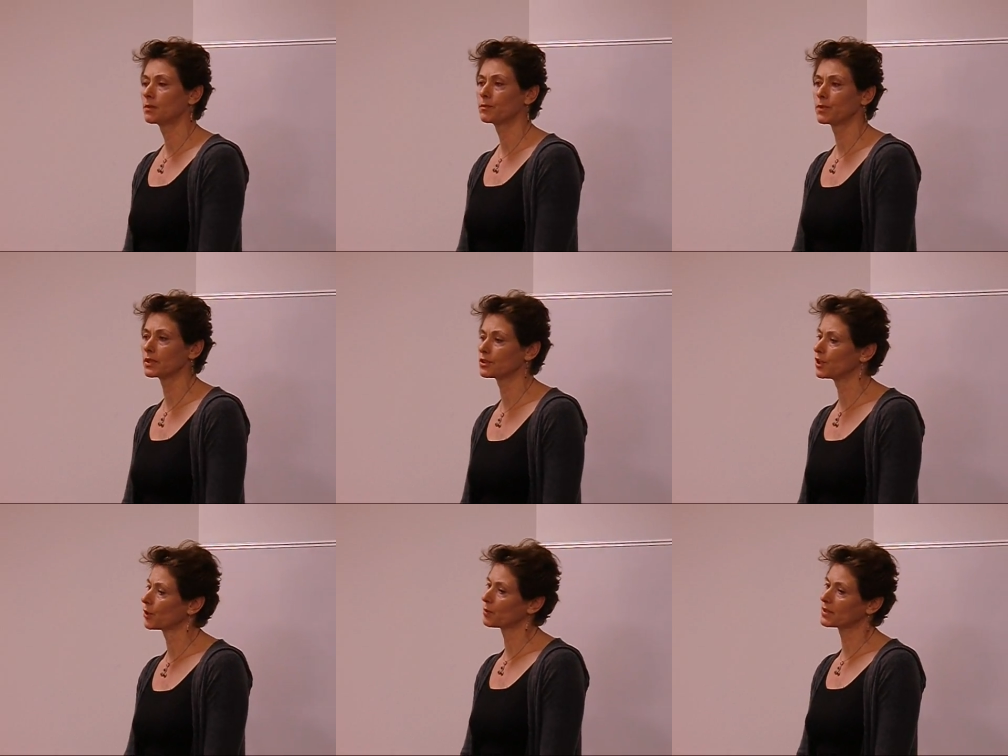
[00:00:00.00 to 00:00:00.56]

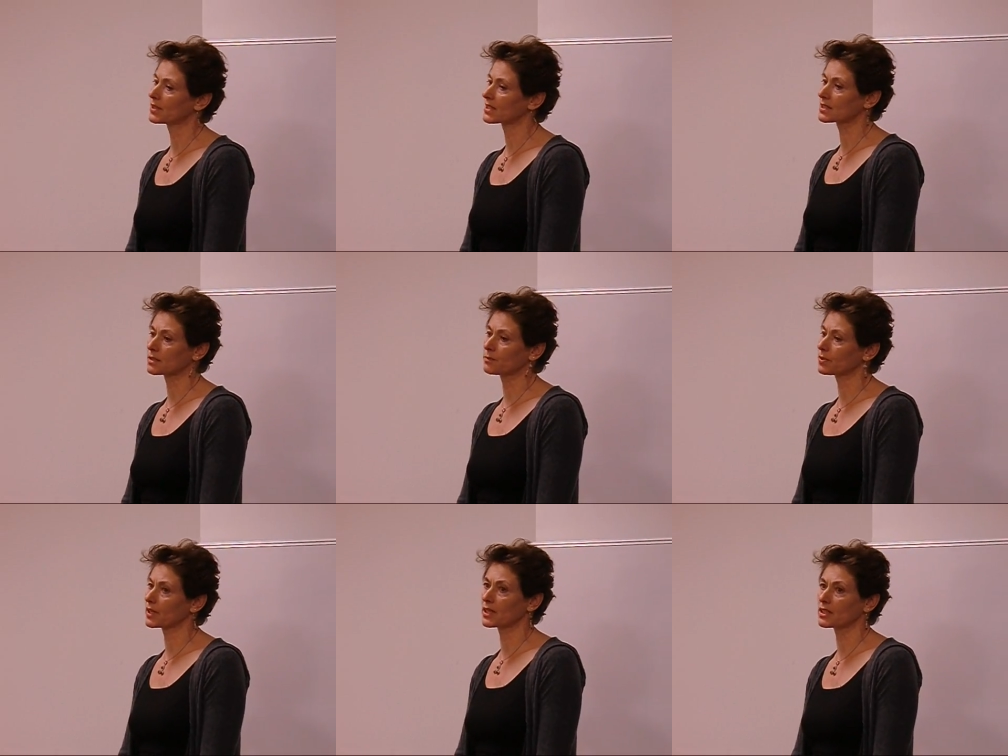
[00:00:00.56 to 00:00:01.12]
but no one has
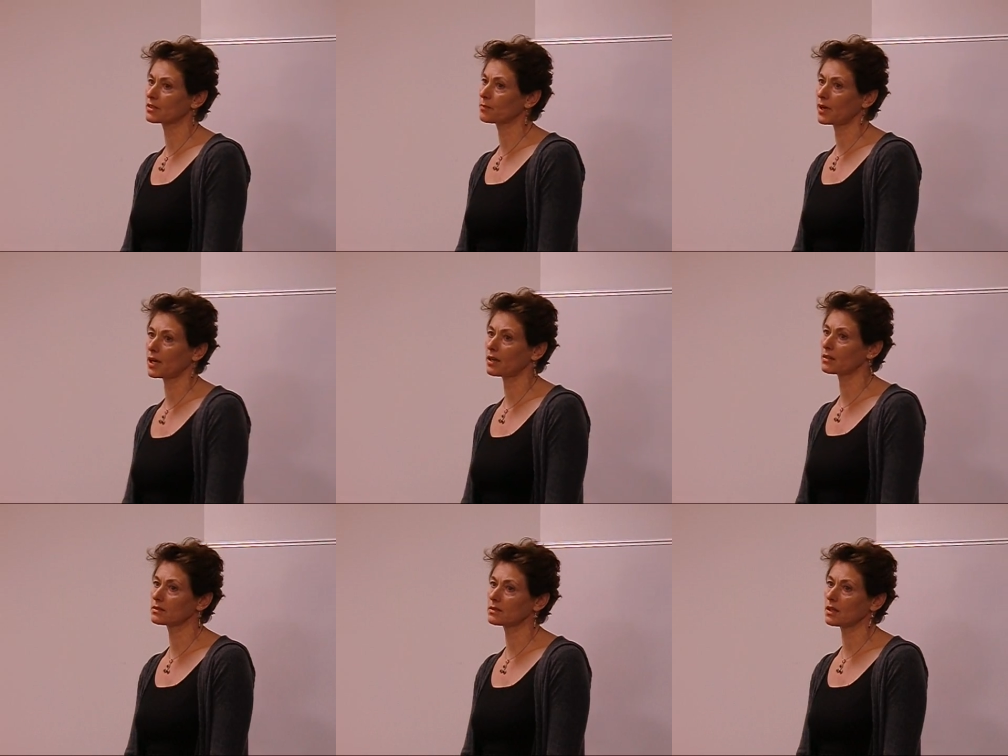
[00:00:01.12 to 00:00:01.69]
complained
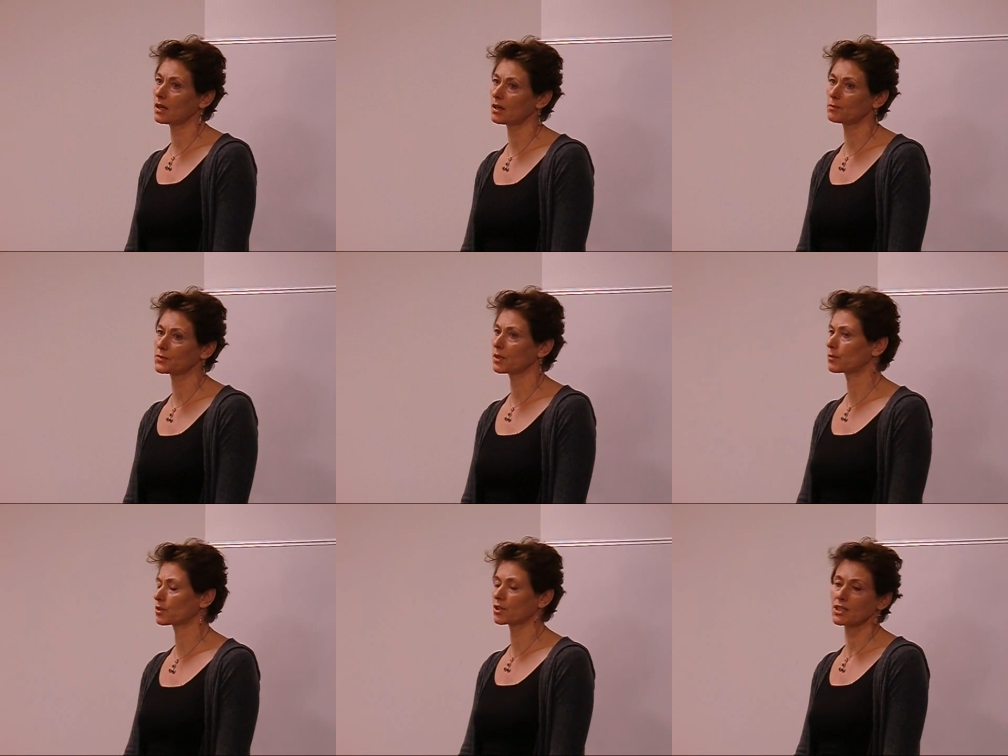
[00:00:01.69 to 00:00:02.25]
about
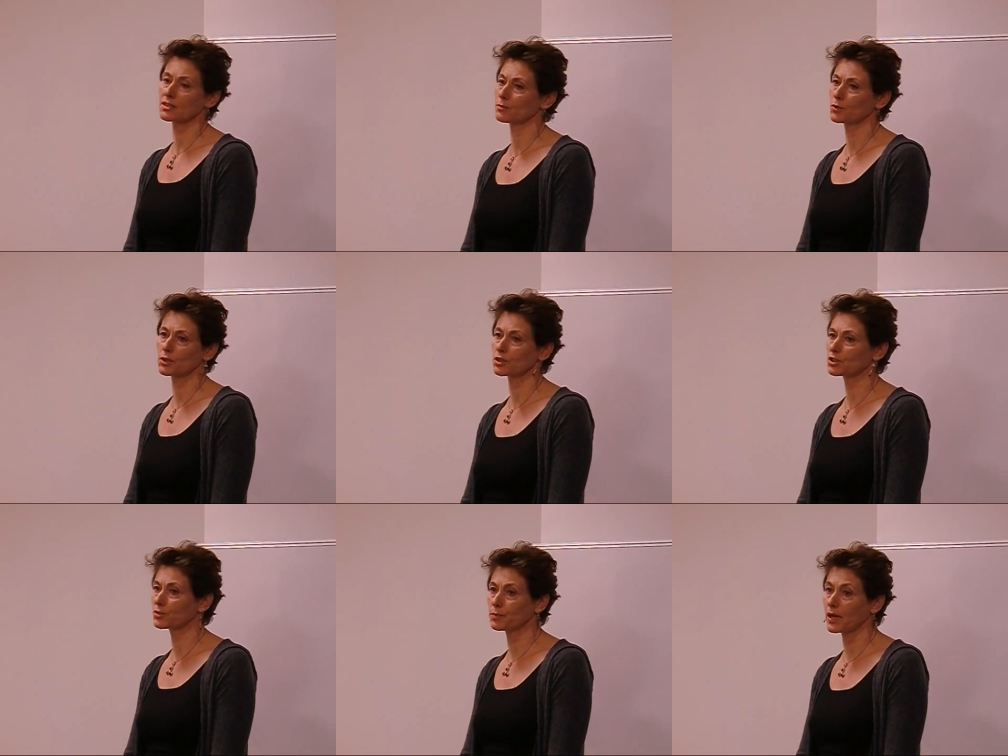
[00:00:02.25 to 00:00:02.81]
Democrats
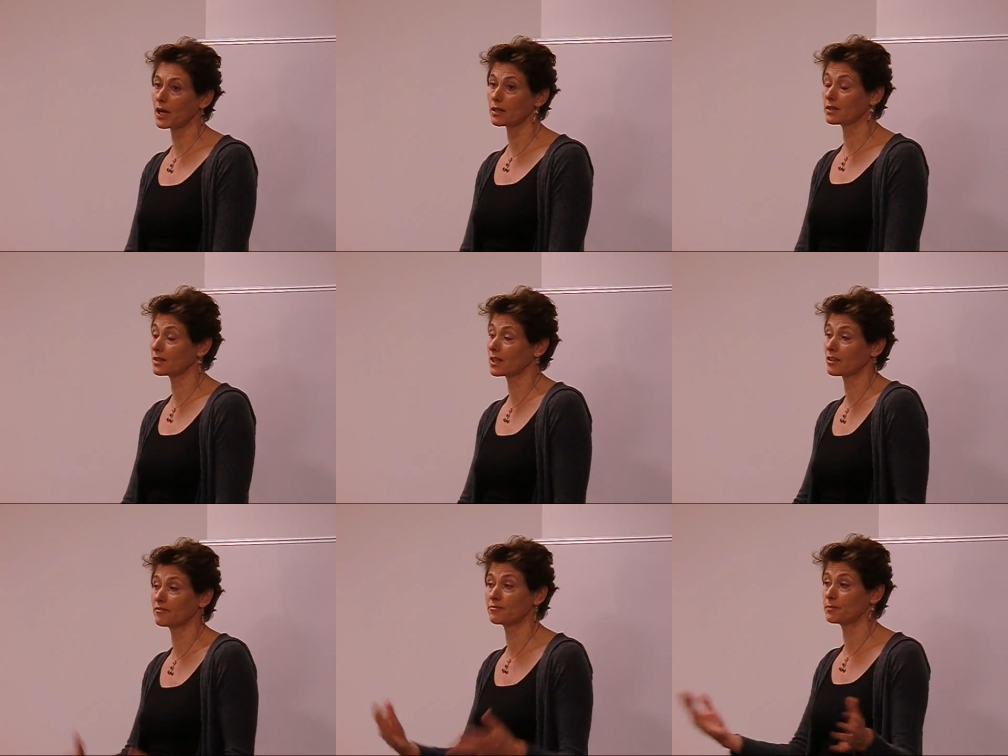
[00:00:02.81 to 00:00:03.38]
Abroad Japan, and
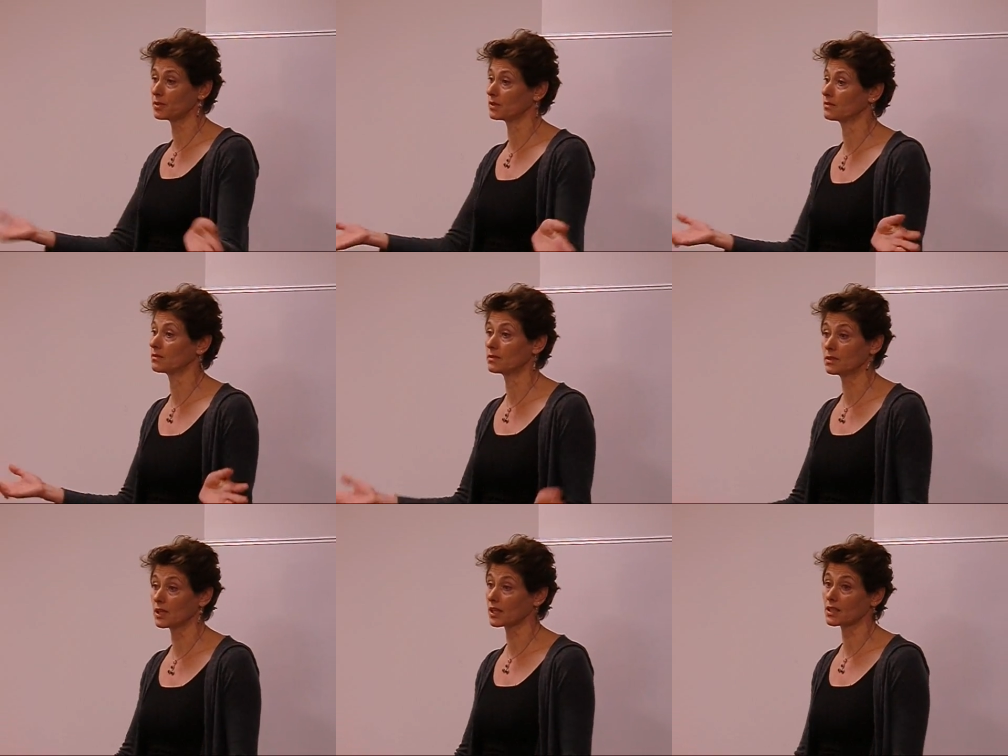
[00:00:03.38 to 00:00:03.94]
they've
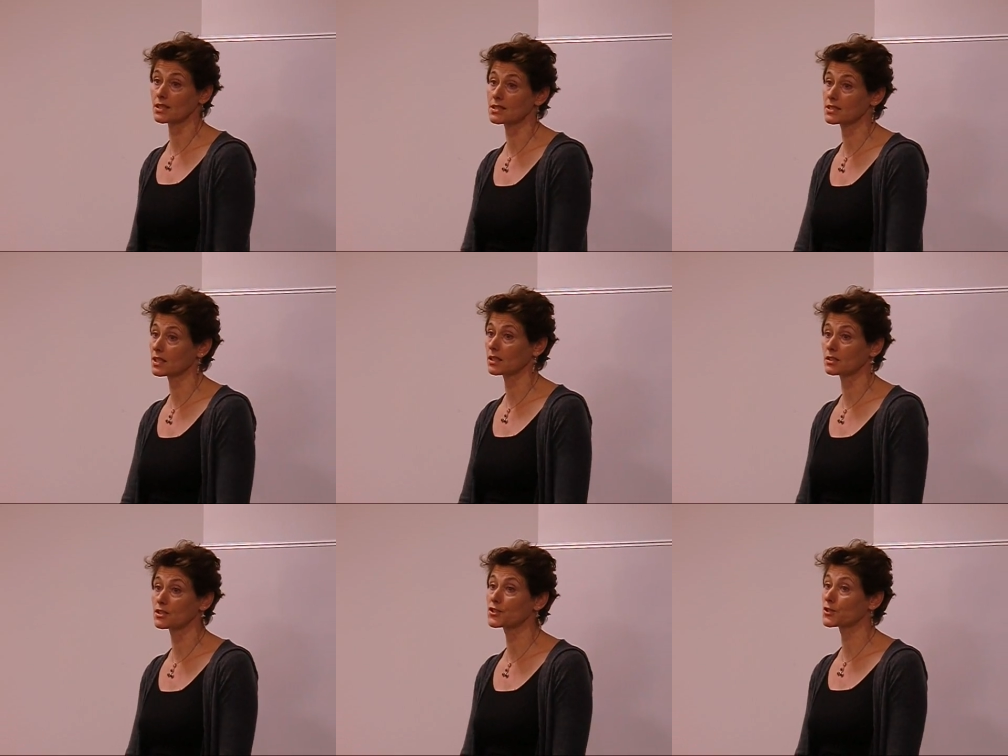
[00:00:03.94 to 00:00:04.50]
been, like I
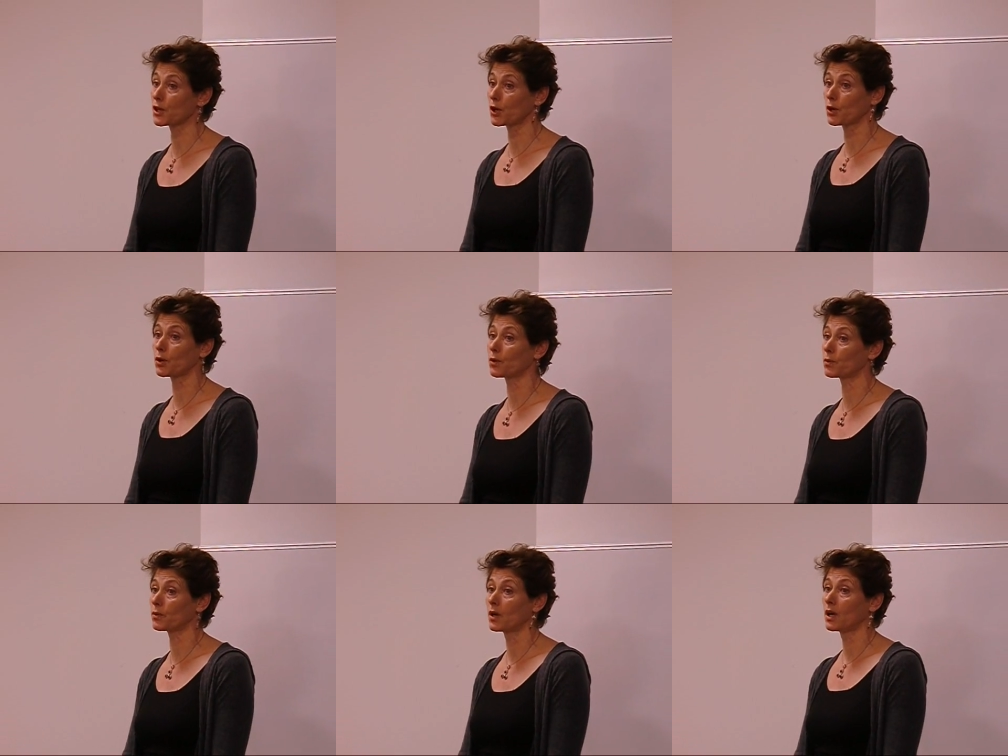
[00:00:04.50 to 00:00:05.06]
said,
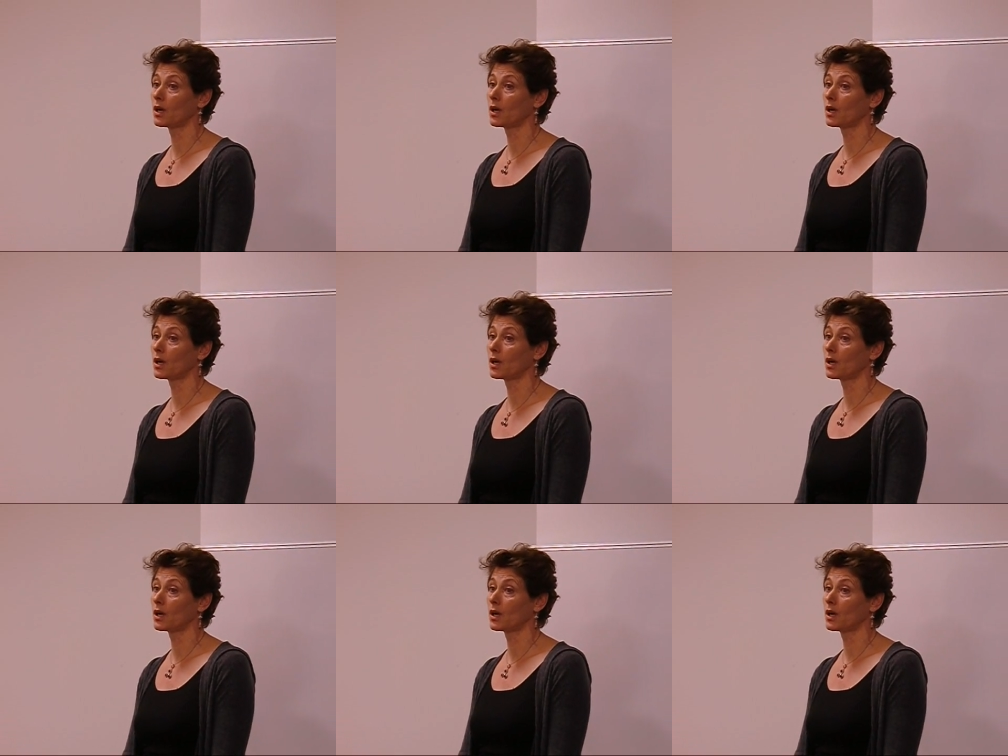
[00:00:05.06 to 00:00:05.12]
so